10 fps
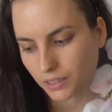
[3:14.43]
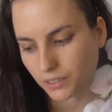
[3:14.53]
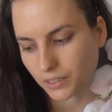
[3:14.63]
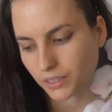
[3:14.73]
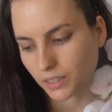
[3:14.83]

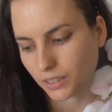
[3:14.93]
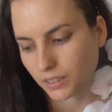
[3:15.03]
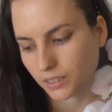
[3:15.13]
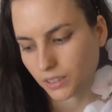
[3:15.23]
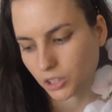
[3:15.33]

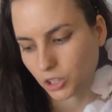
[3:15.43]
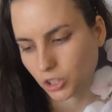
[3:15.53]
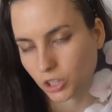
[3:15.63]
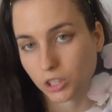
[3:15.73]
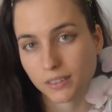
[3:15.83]
Kyrgyzstan,
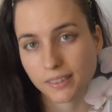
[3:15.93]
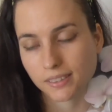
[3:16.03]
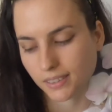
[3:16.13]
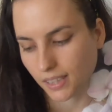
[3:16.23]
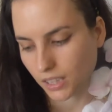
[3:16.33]

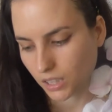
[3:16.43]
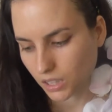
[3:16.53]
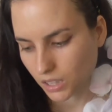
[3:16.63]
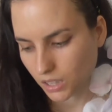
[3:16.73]
Tajikistan,